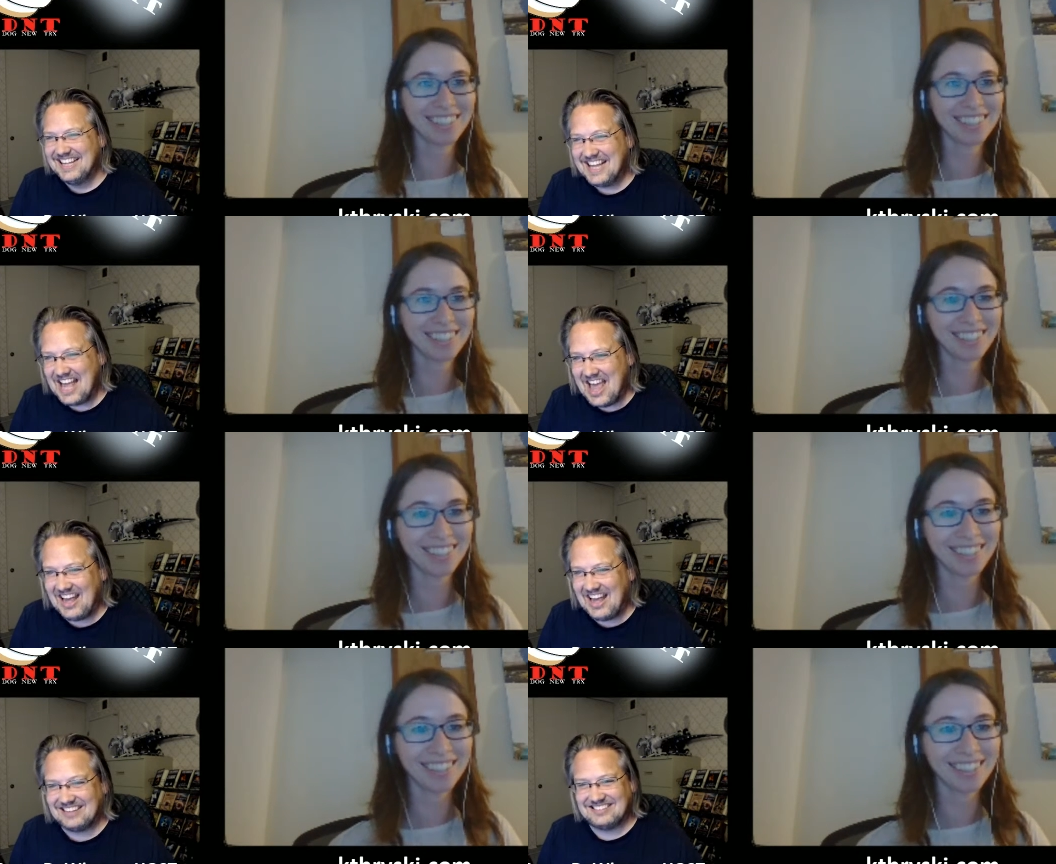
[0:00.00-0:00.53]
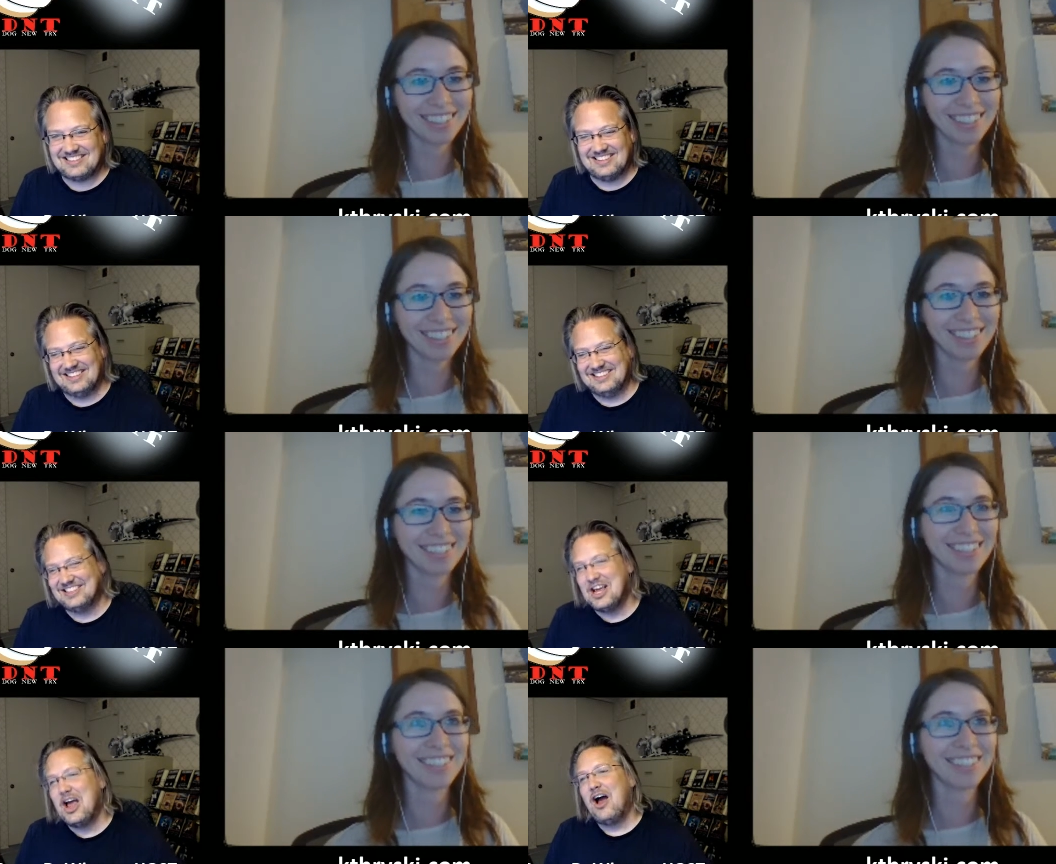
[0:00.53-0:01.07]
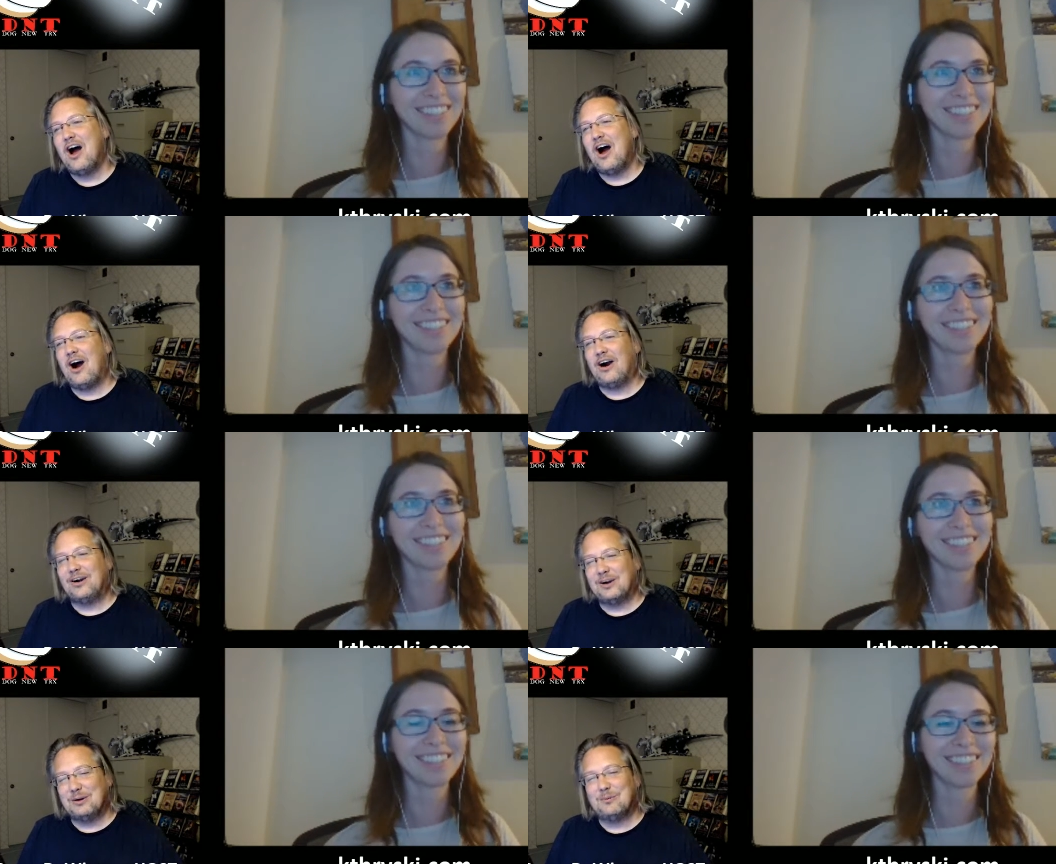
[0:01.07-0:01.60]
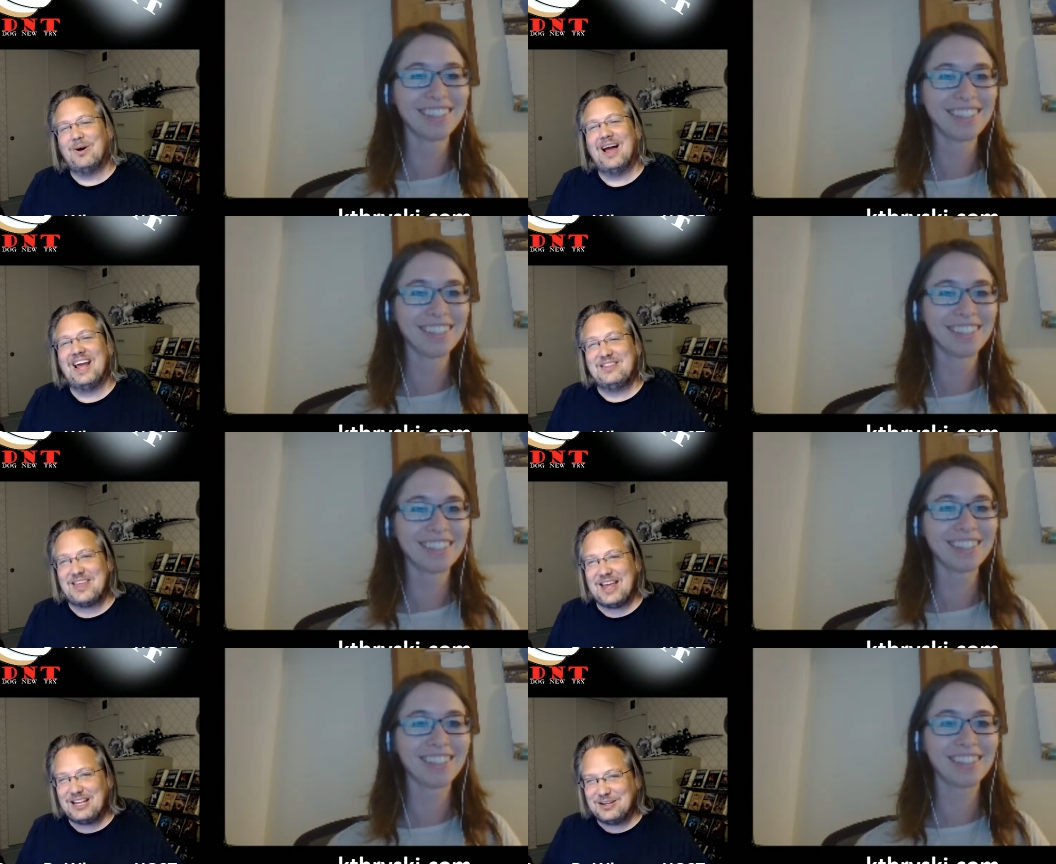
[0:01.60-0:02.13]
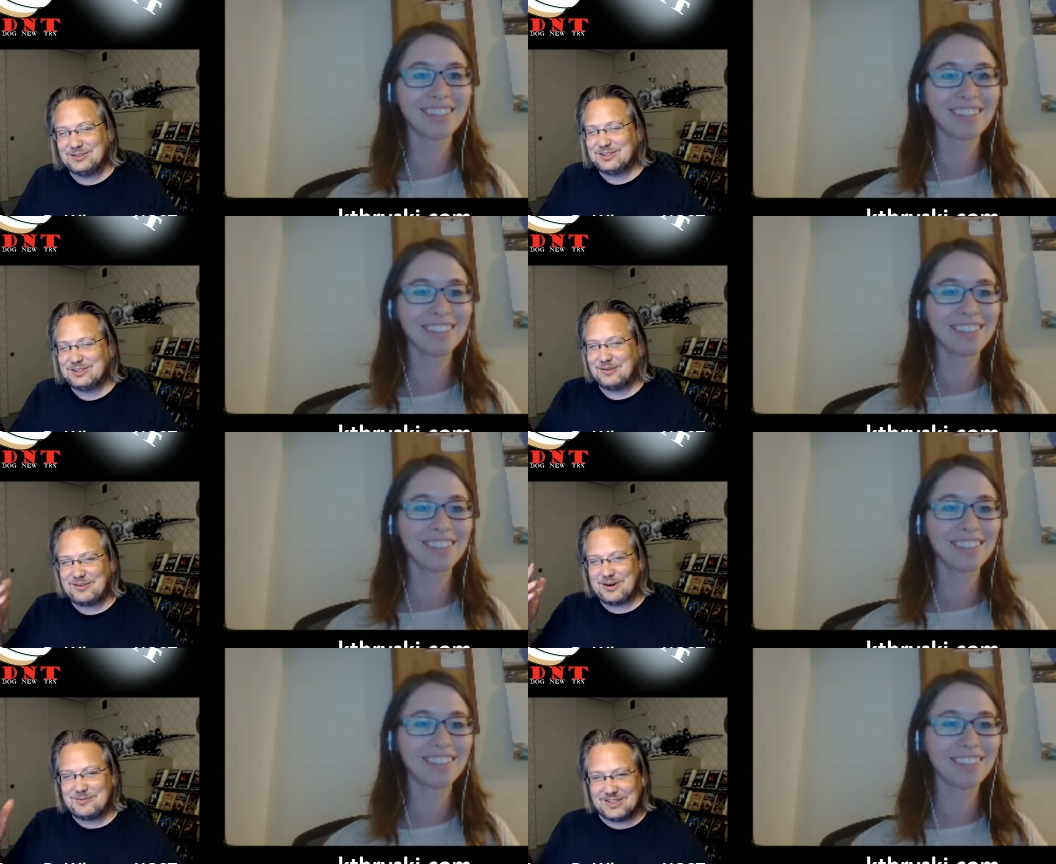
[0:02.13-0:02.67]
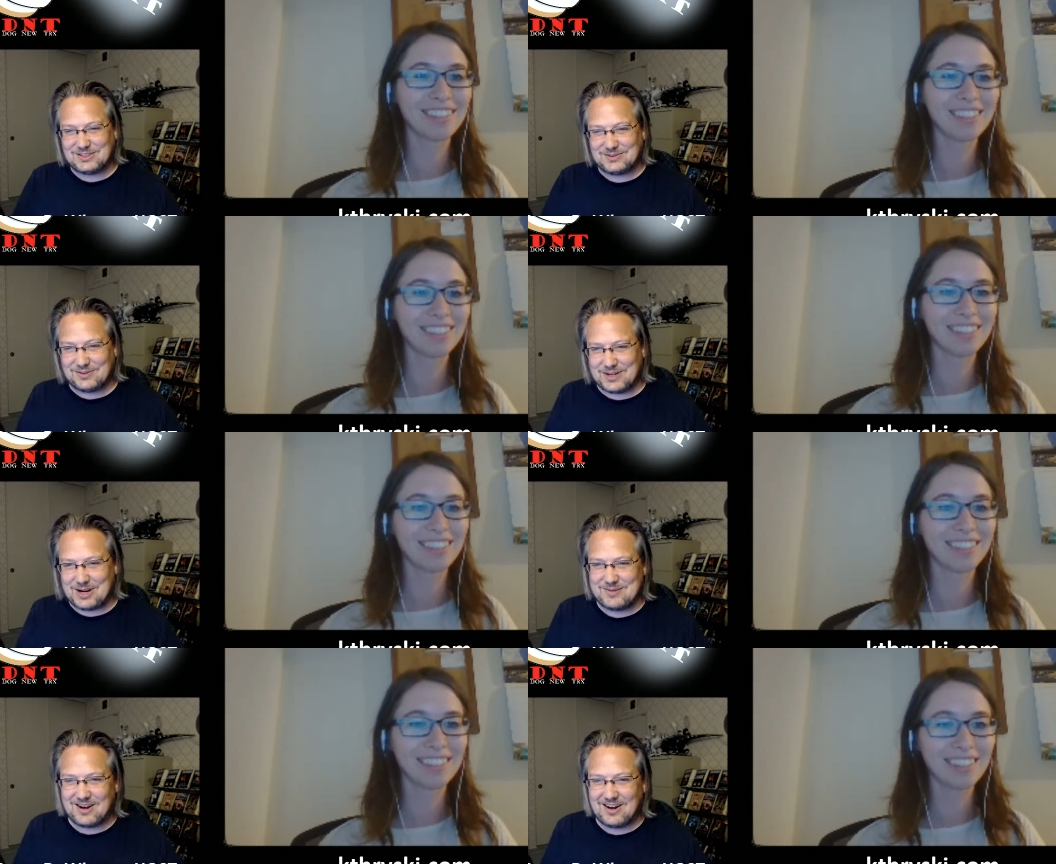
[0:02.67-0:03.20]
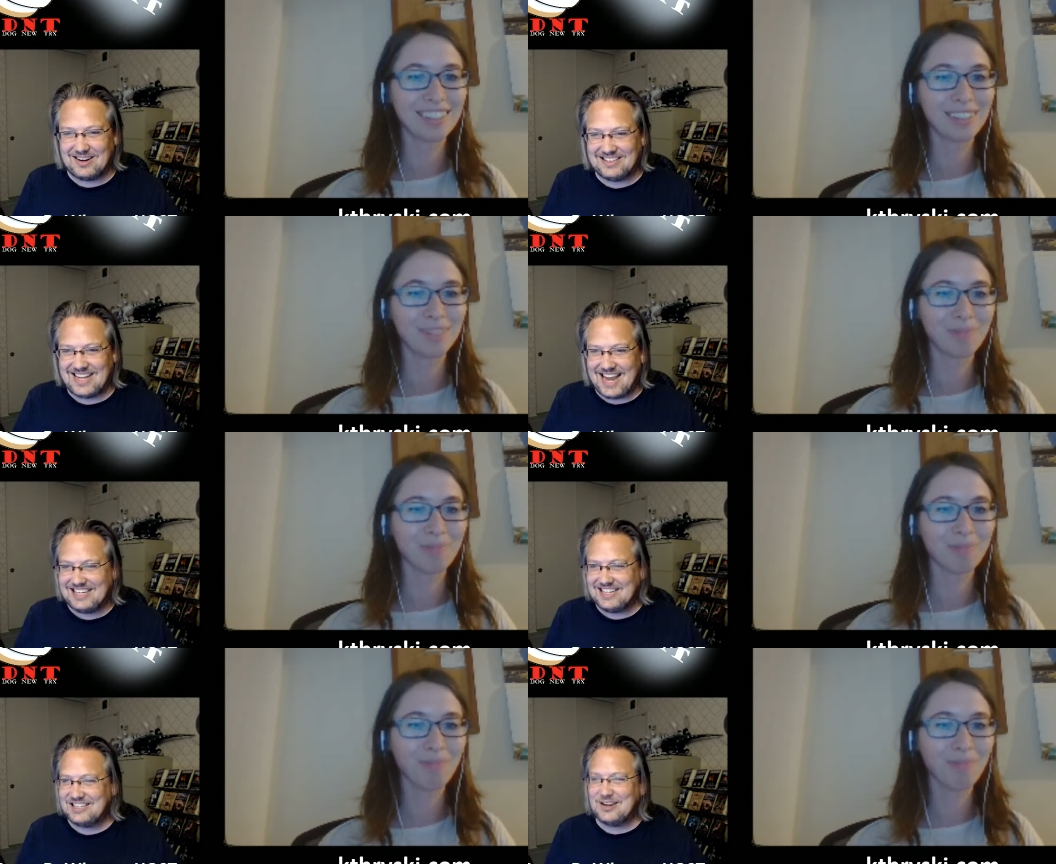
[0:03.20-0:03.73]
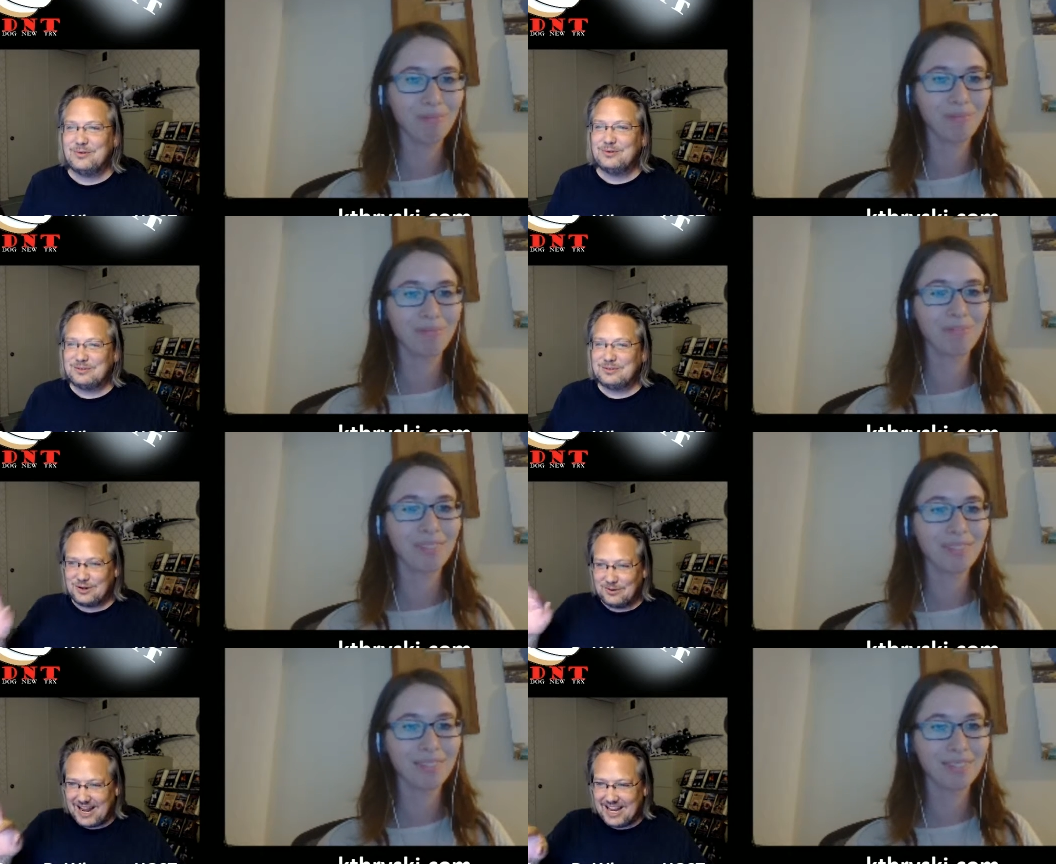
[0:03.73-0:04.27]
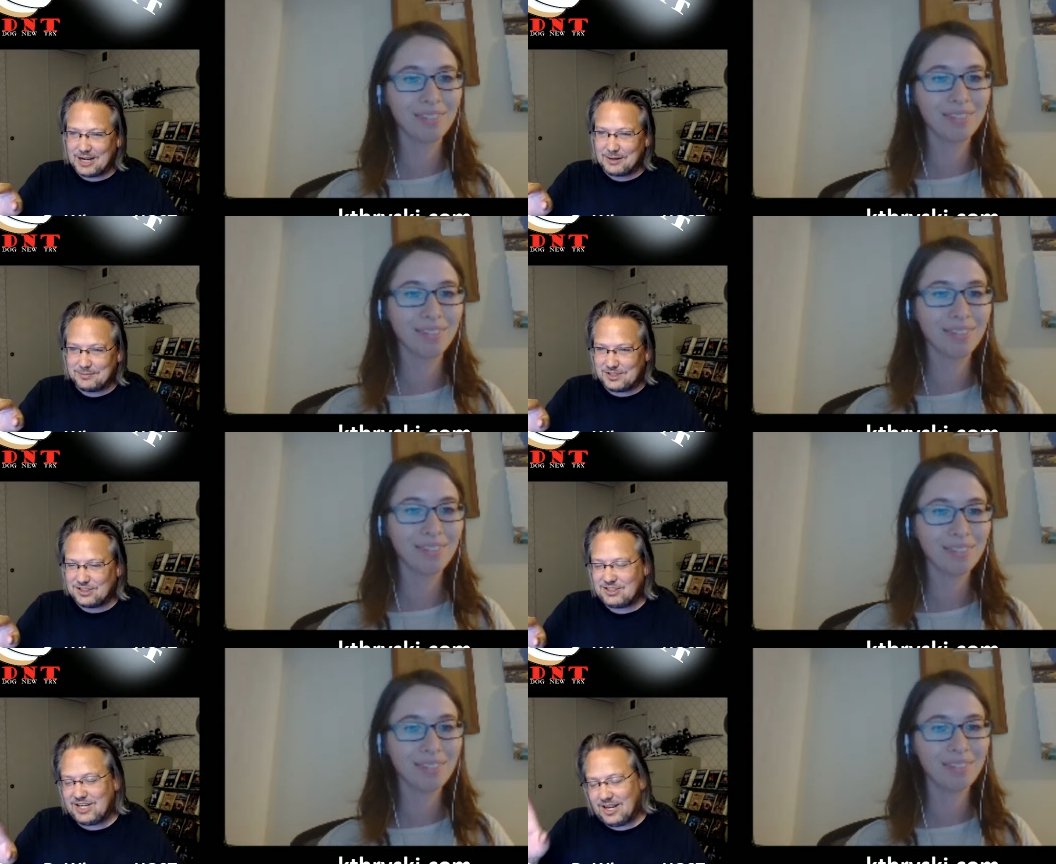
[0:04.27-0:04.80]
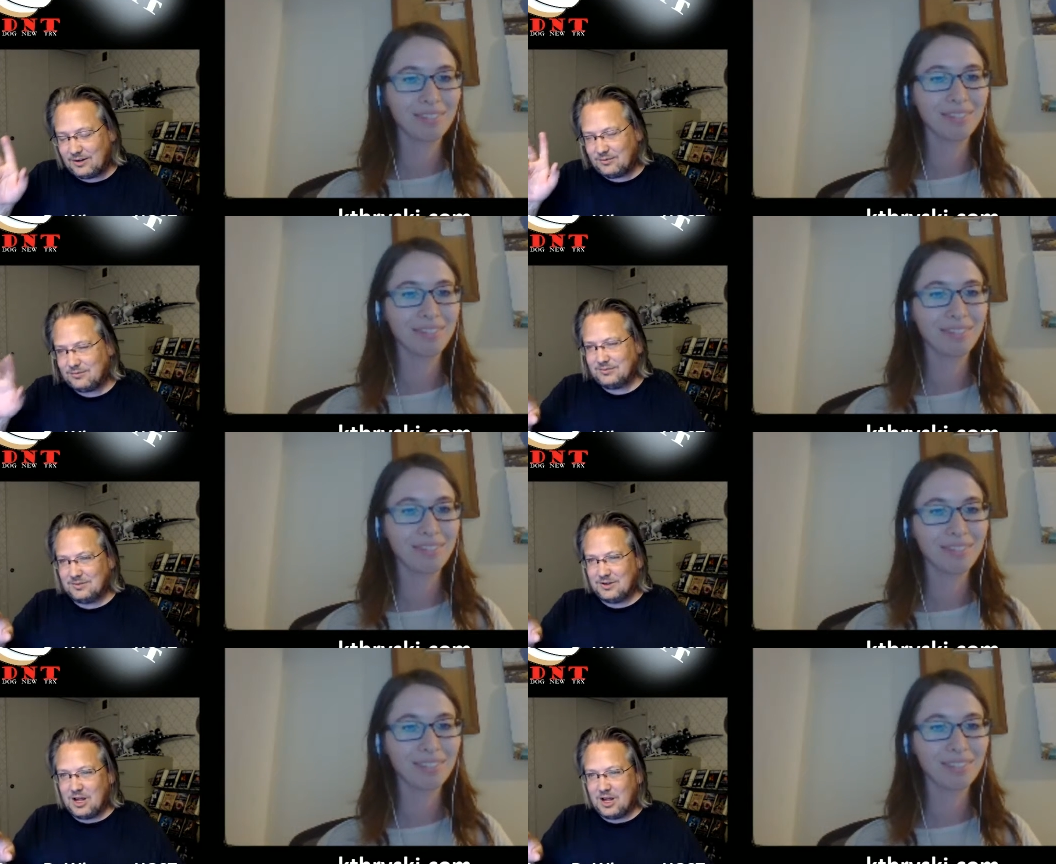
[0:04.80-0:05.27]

Speaker 1: Excellent. All right, well, hey, thank you so very much for coming on, Katie. Don't hang up just yet.